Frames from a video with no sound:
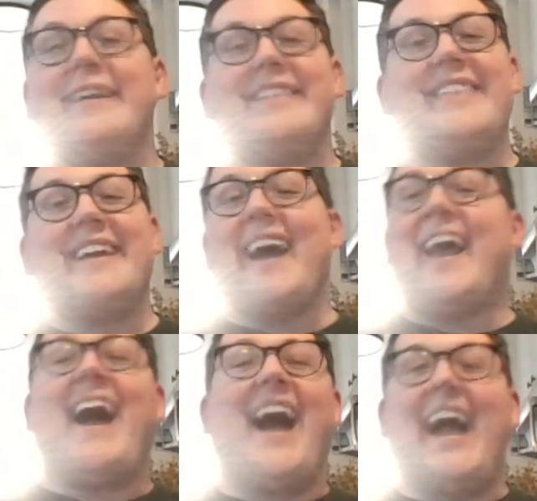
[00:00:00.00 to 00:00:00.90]
They gotta
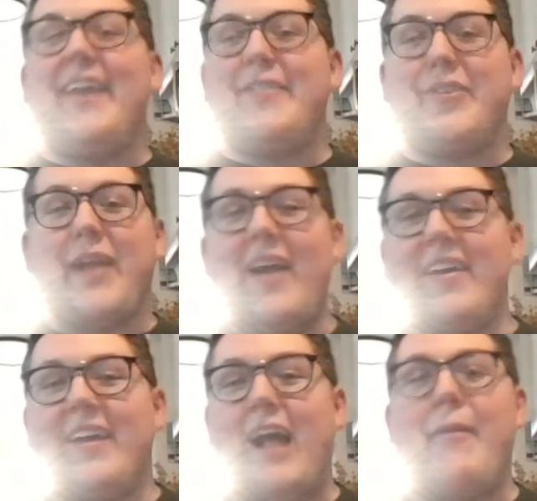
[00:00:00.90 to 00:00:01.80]
hide underground
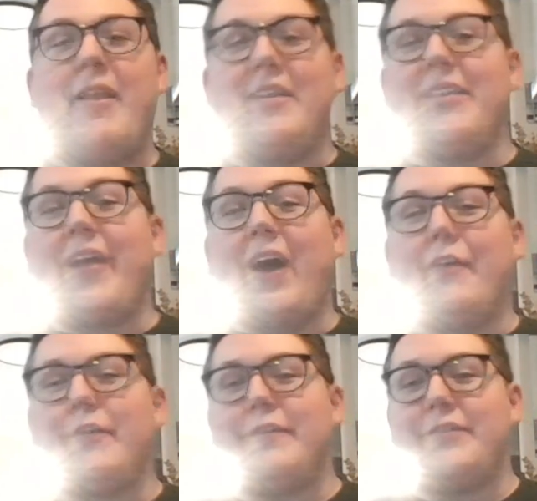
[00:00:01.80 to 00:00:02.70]
and come out into the
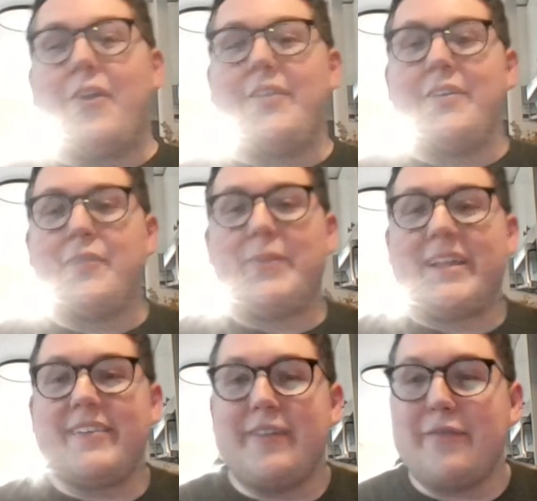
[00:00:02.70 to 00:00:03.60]
cover of darkness
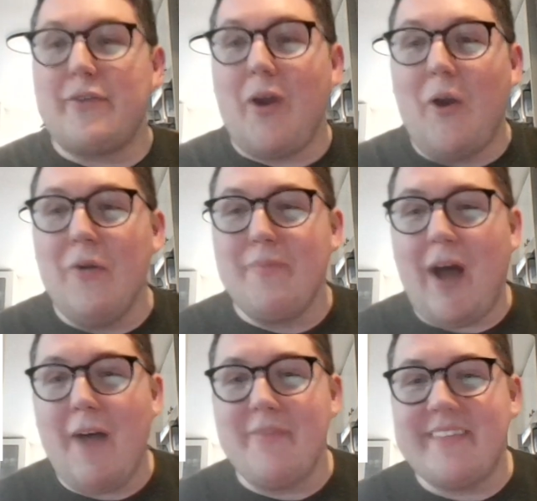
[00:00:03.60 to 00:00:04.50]
because if their own
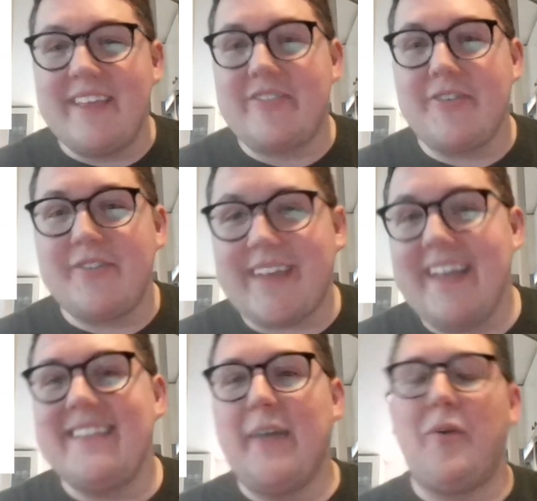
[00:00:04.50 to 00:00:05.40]
mom sees their
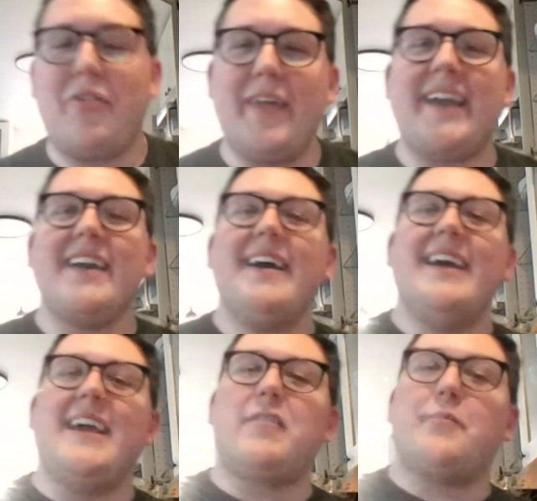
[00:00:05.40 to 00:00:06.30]
skin, they will think
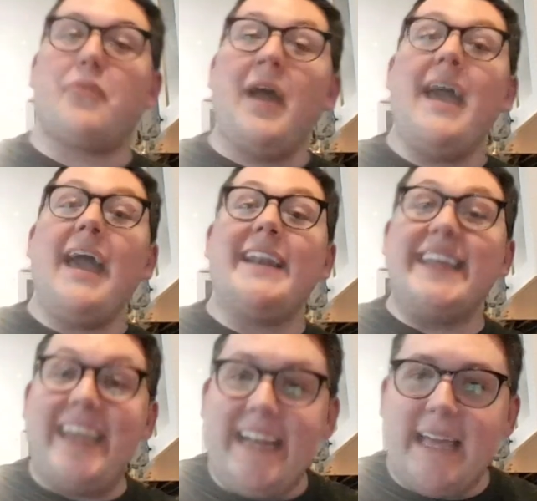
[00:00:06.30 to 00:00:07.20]
it's prey and
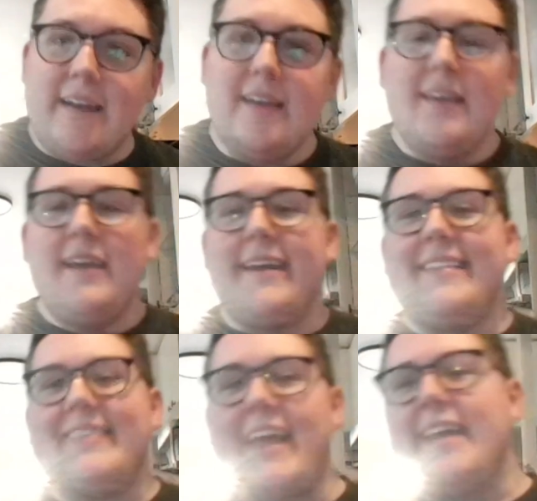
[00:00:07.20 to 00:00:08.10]
eat it.
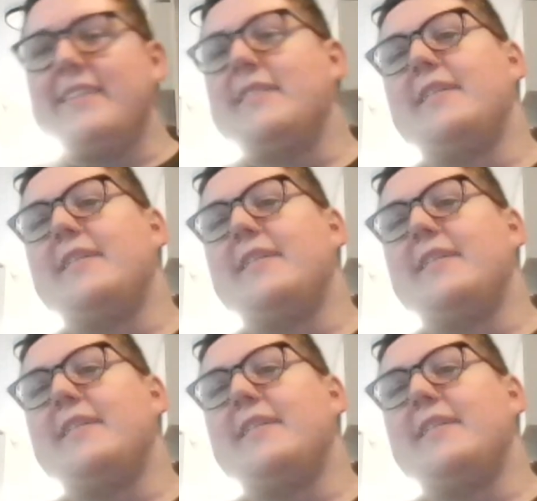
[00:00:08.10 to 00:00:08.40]
And then